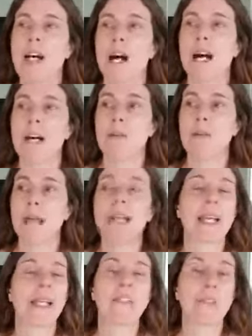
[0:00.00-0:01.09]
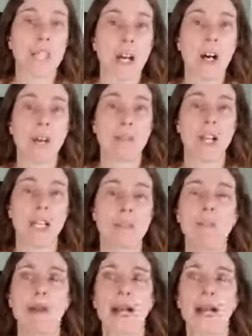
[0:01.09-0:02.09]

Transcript: and I can do that offline.